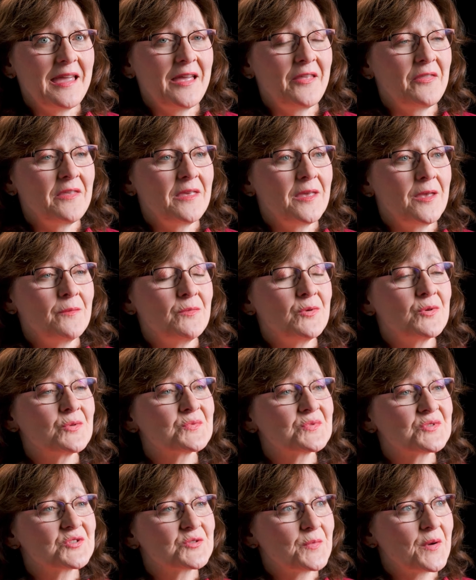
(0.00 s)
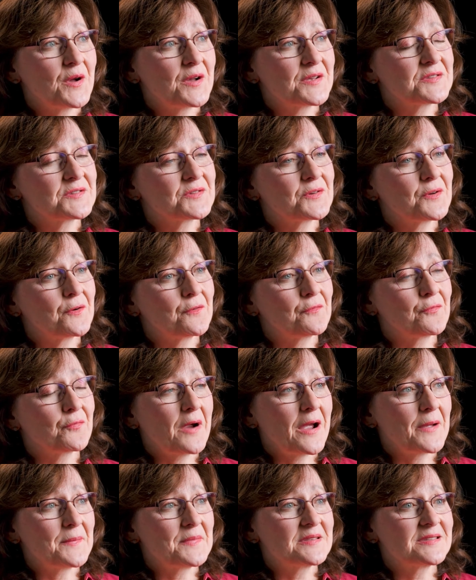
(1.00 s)
and the immune response of
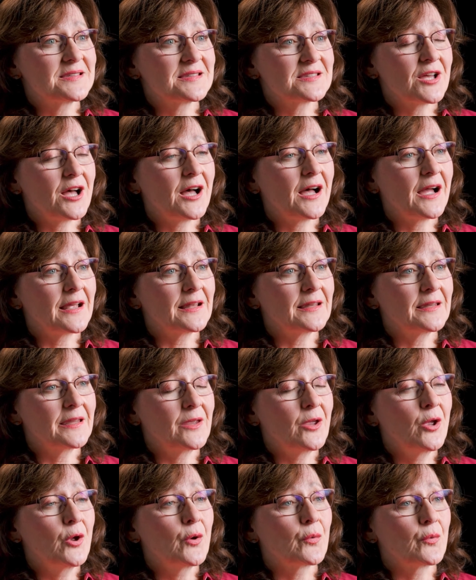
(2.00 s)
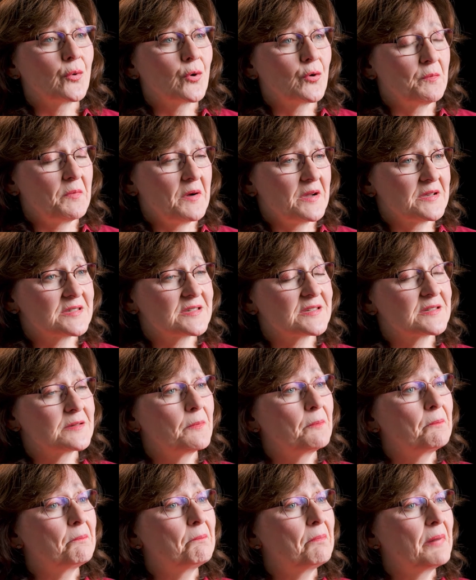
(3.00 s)
rabbits is highly robust,
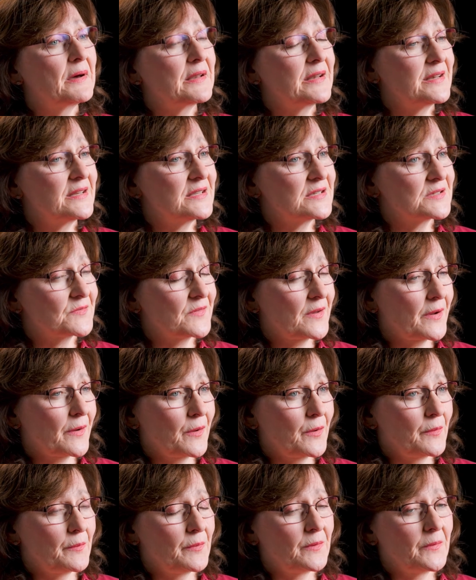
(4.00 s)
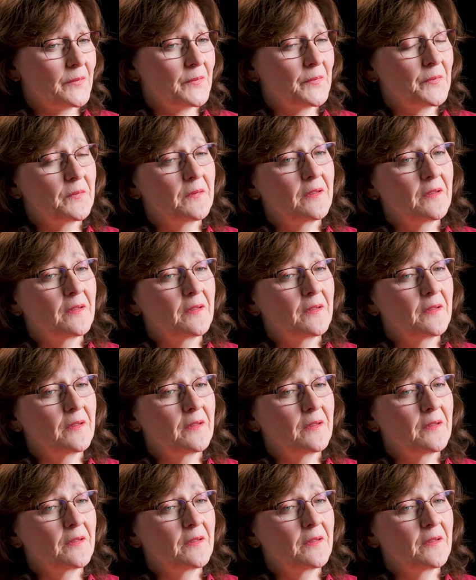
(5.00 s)
but it is variable.